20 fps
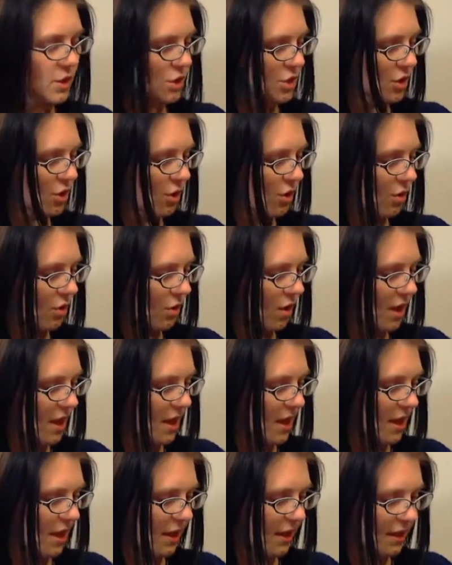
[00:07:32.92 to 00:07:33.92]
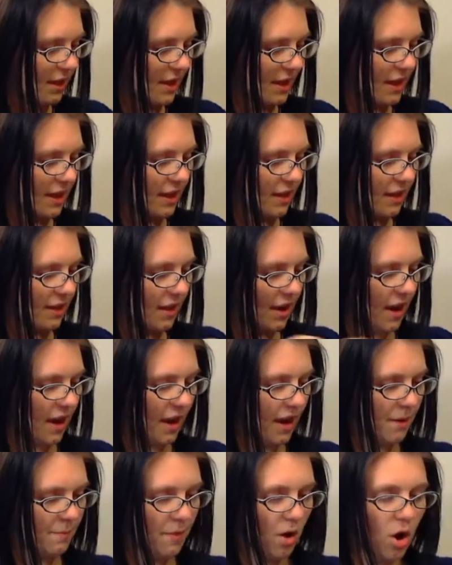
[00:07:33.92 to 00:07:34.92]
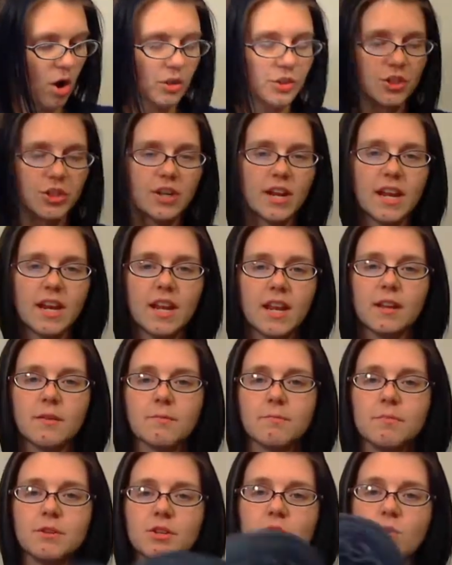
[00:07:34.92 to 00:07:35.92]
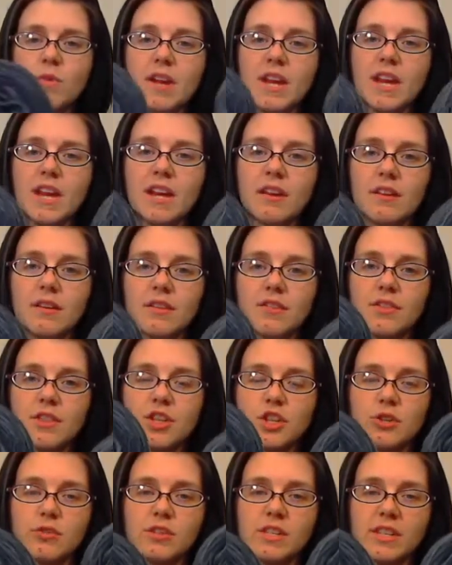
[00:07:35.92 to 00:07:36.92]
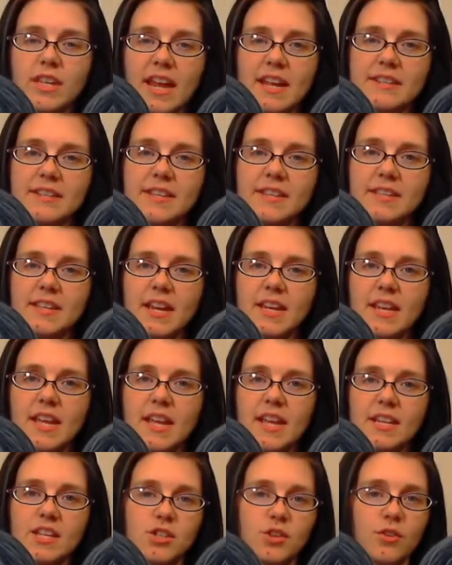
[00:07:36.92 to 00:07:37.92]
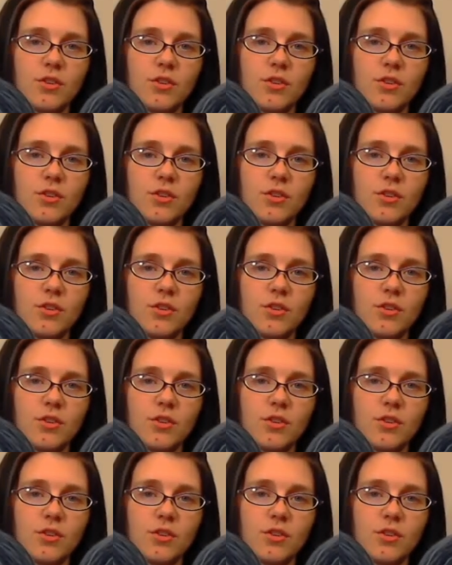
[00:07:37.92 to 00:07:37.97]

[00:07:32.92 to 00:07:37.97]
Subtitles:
So I'm alternating between the two skeins as I knit,